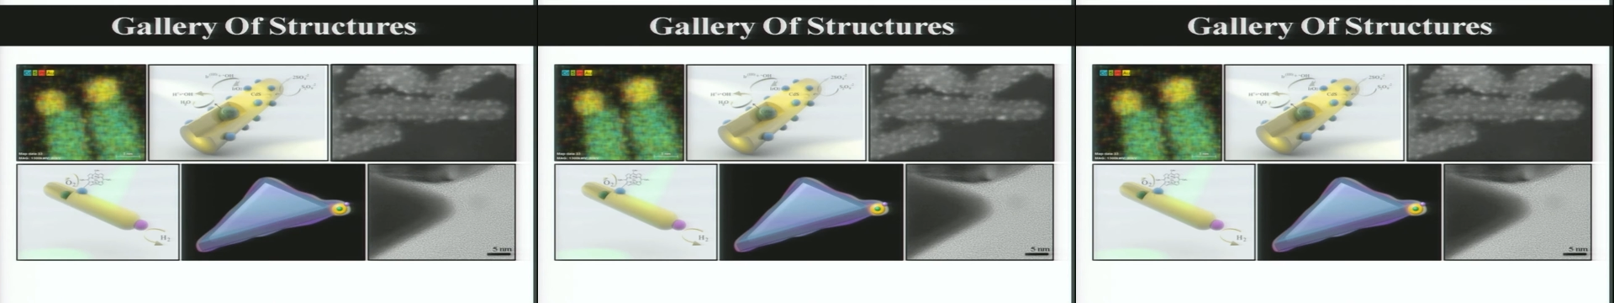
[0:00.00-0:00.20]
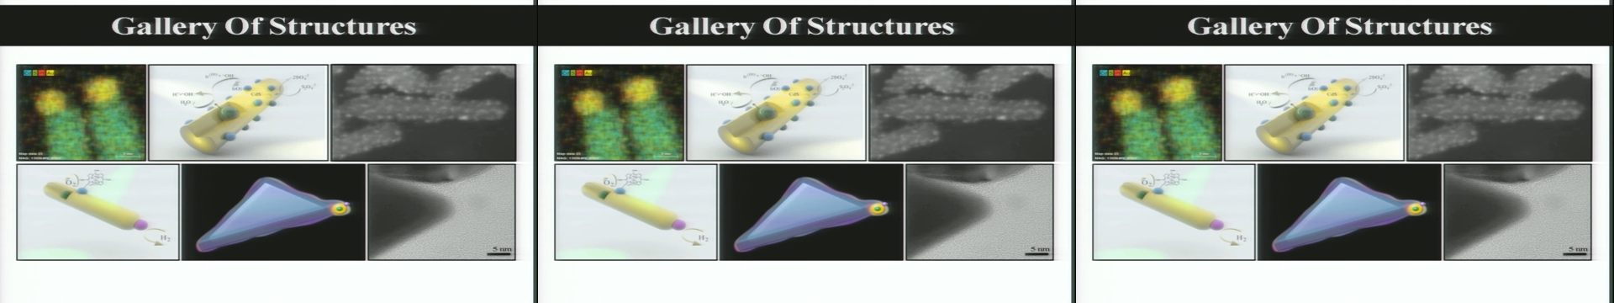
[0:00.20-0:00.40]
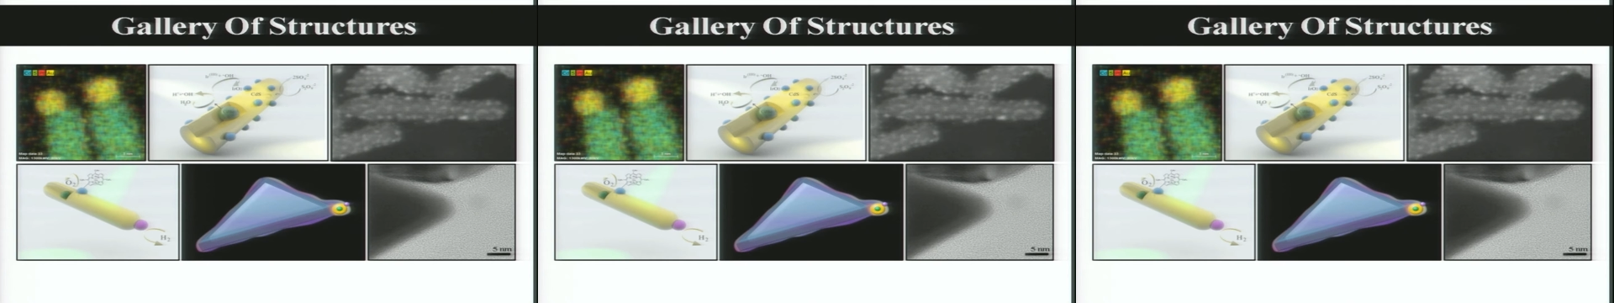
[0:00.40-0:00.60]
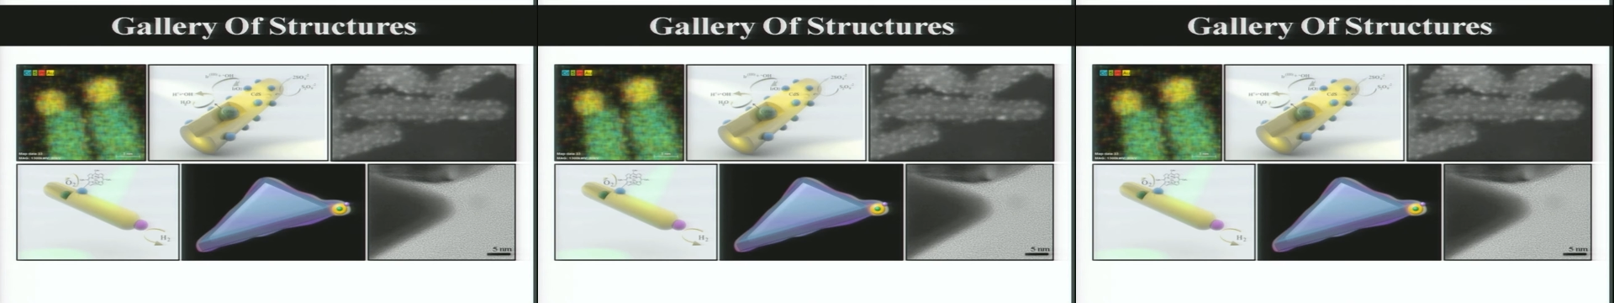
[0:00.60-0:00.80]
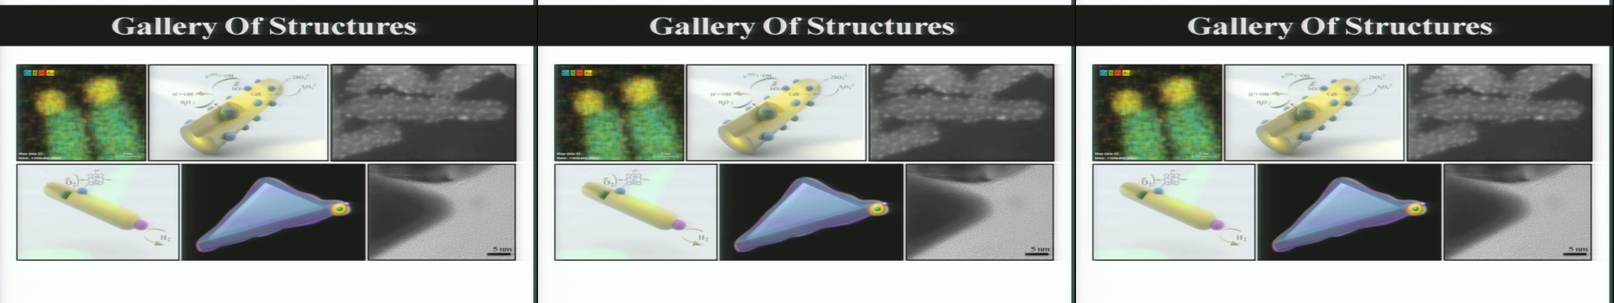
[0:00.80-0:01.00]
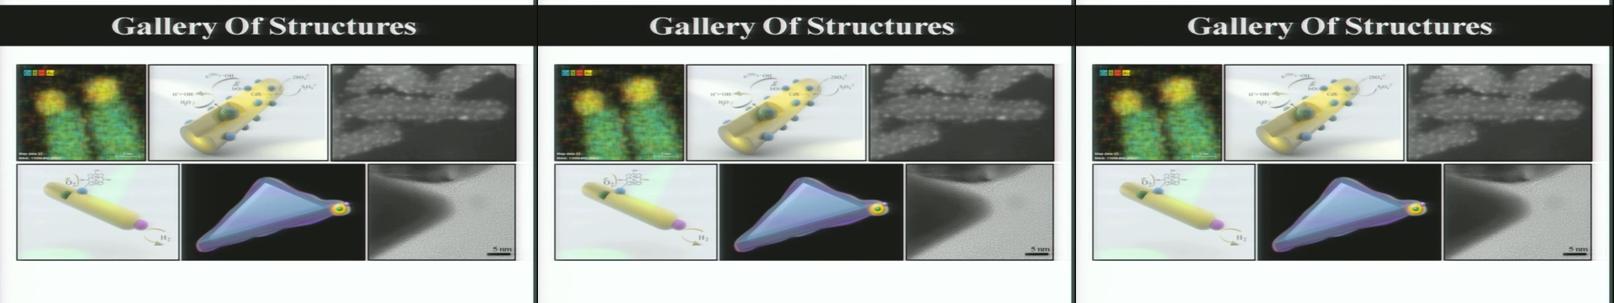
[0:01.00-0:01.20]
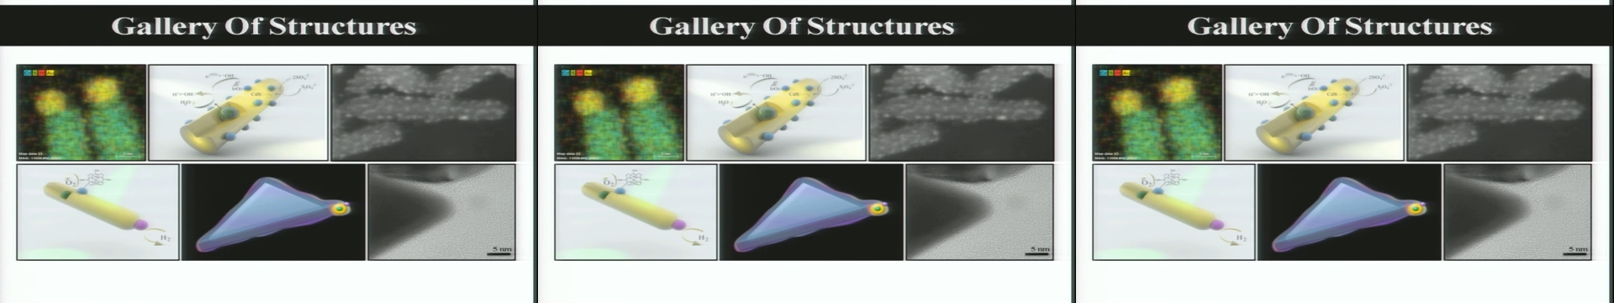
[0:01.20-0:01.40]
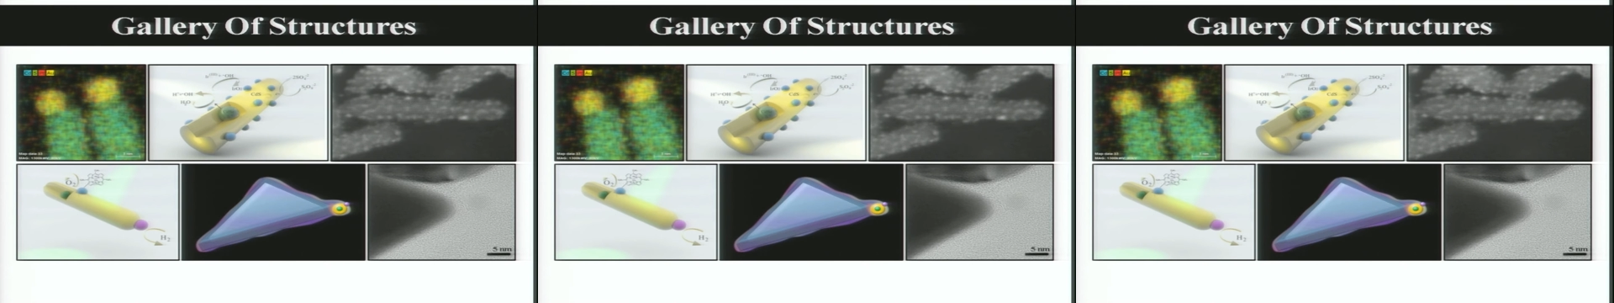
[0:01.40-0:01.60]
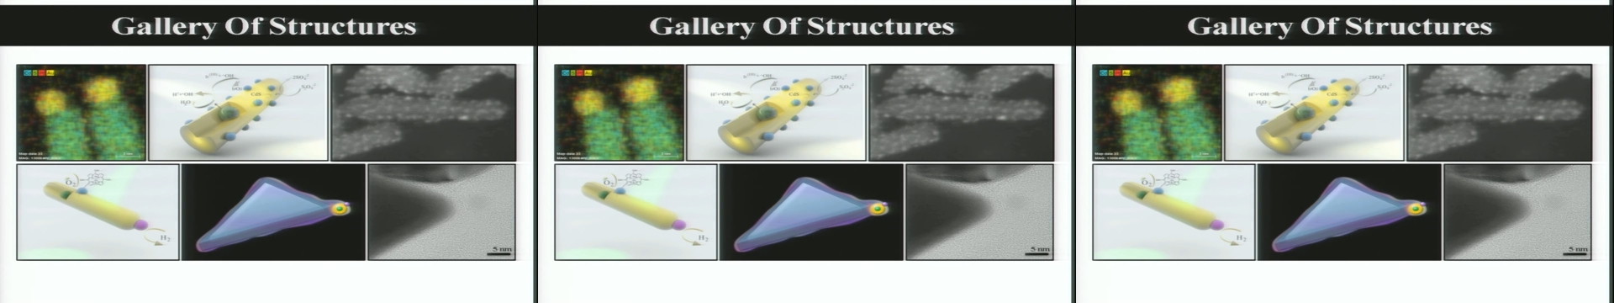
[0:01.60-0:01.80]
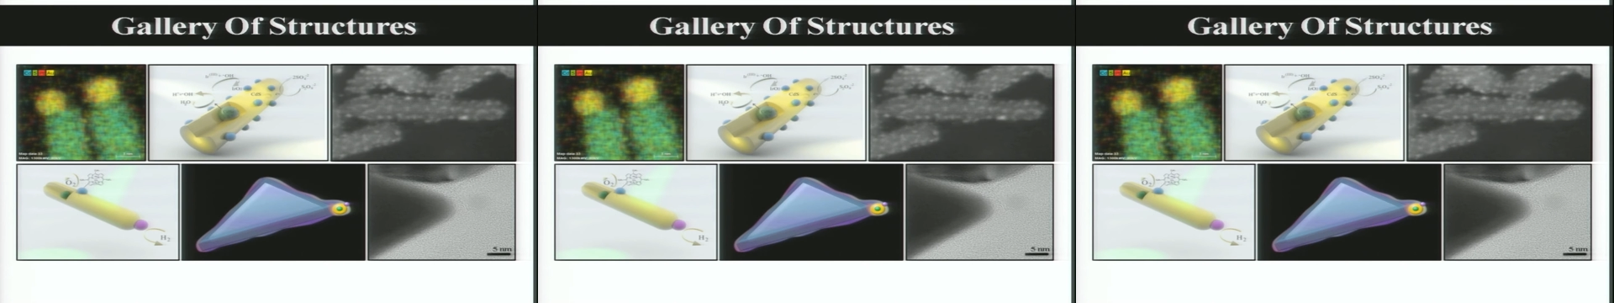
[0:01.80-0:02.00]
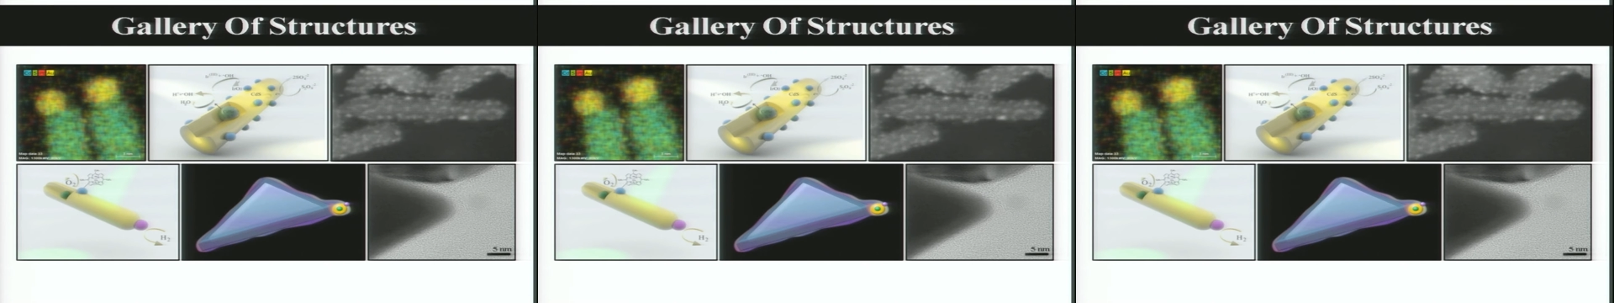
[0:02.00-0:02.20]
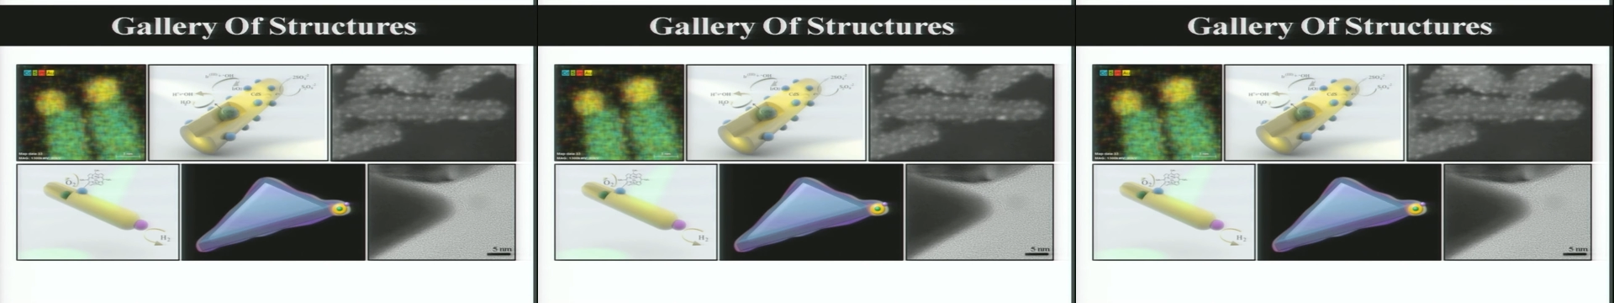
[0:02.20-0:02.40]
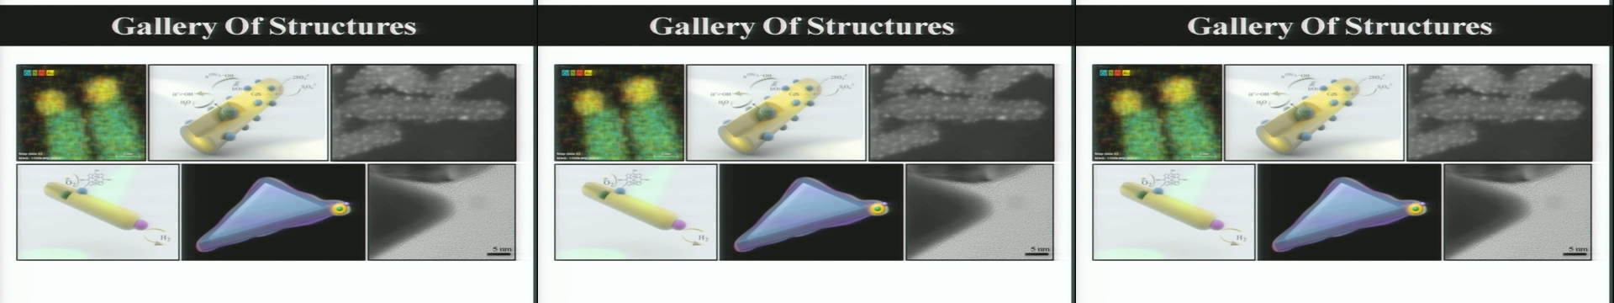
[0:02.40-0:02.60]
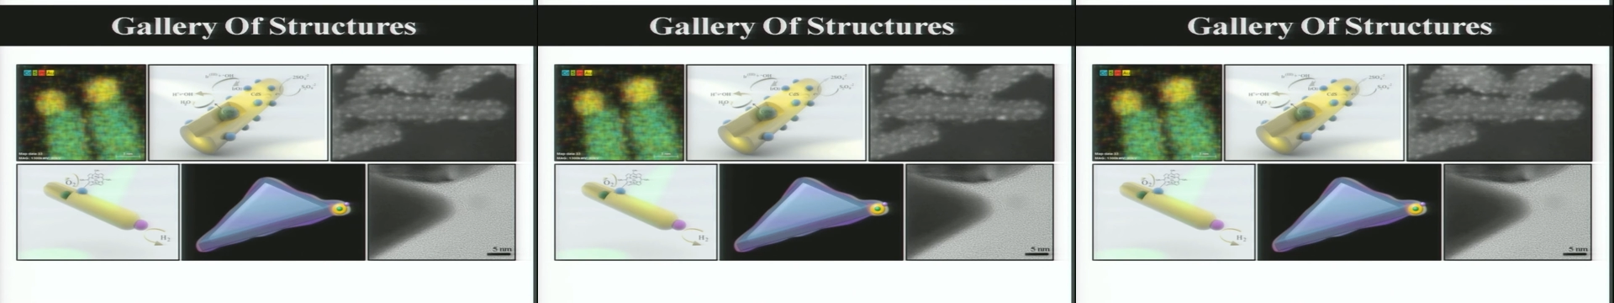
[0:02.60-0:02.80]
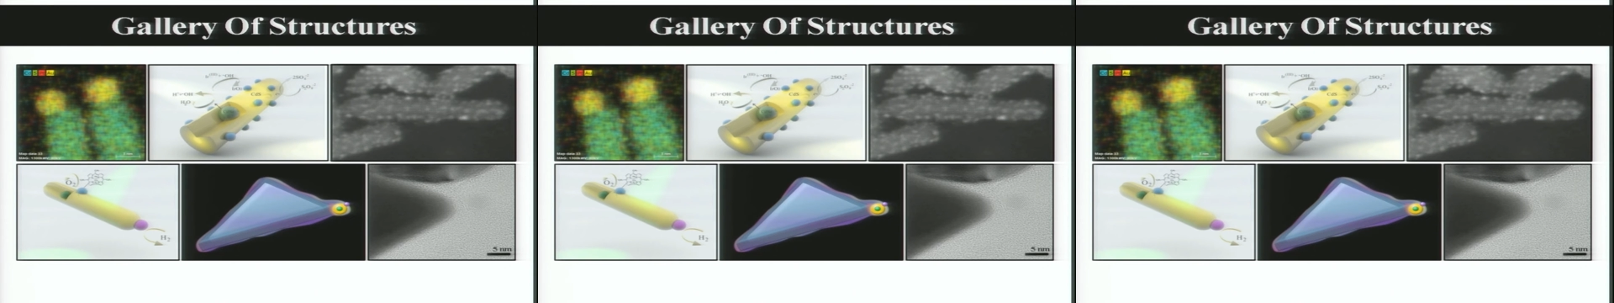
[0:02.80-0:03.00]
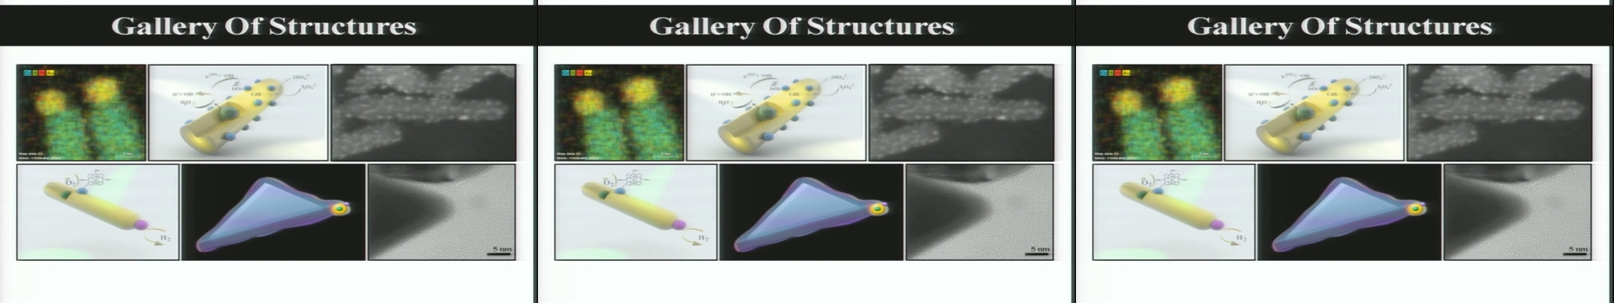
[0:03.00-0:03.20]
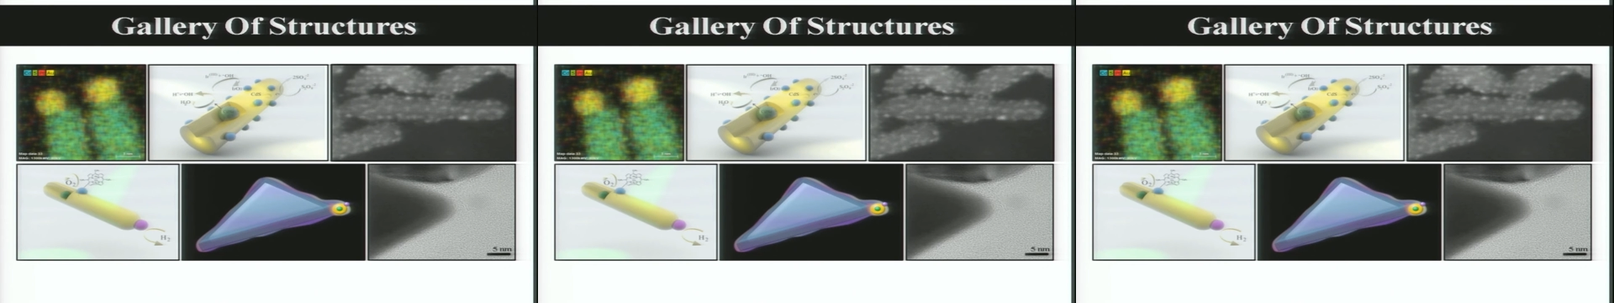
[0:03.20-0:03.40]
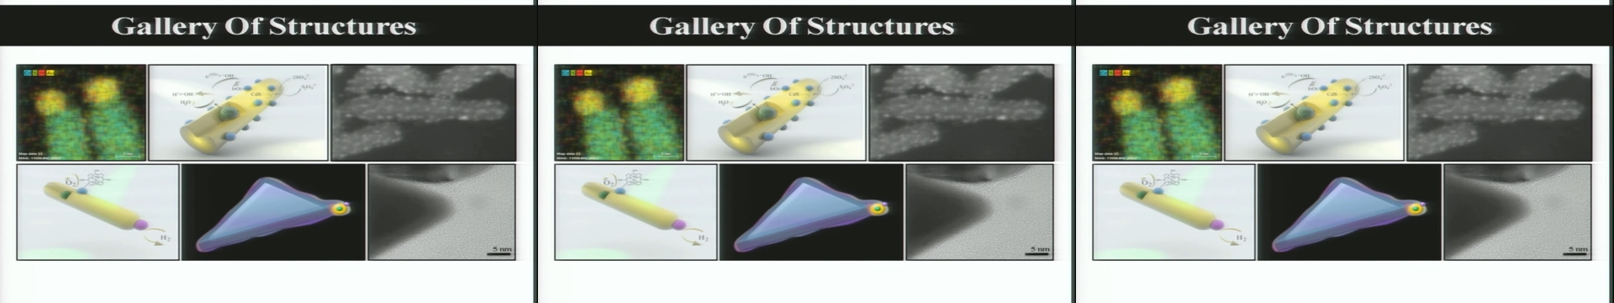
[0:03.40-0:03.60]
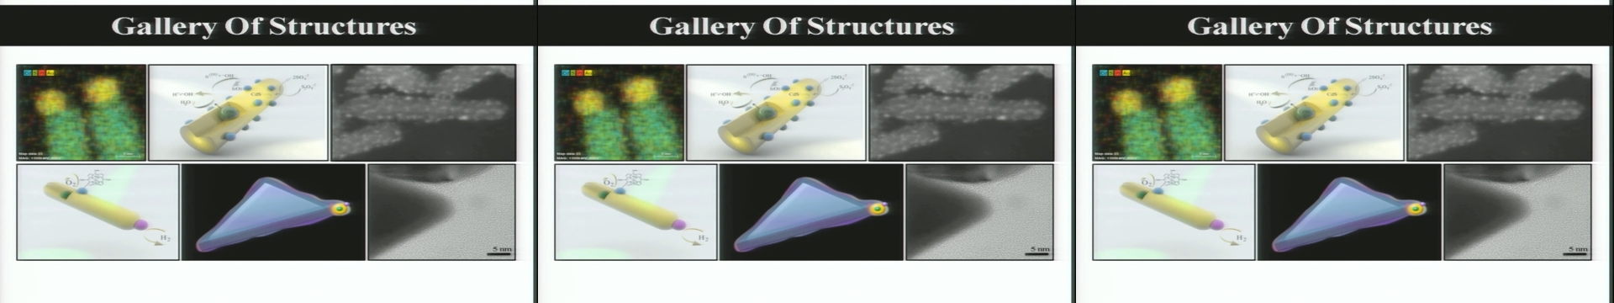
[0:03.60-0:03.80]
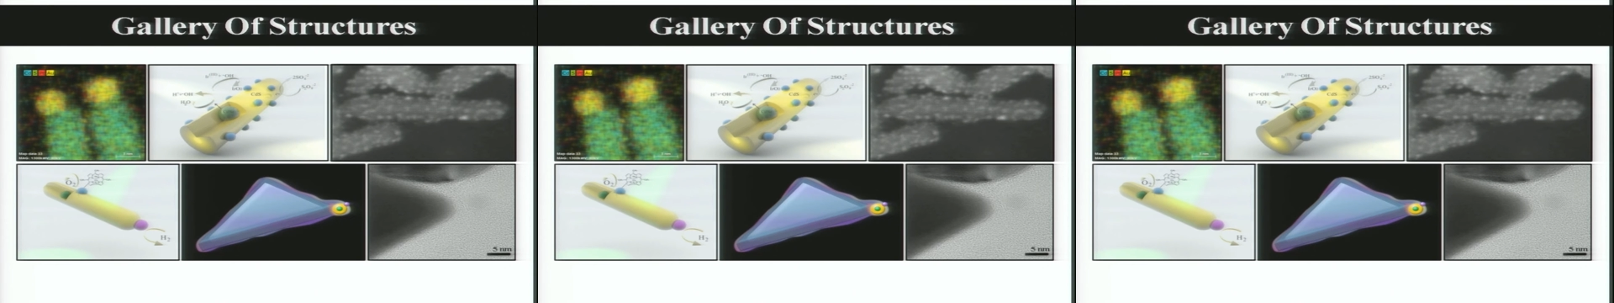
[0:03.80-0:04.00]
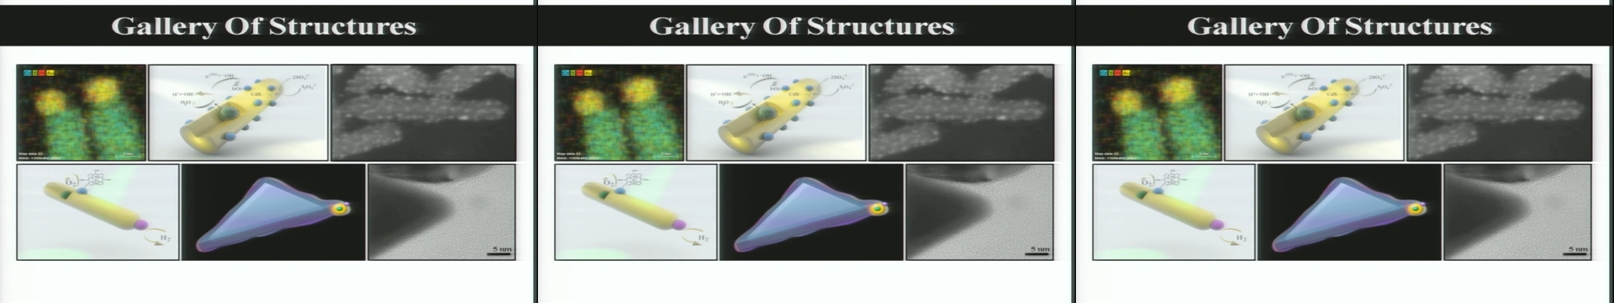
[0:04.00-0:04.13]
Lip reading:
No face is visible, so there are no lips to read.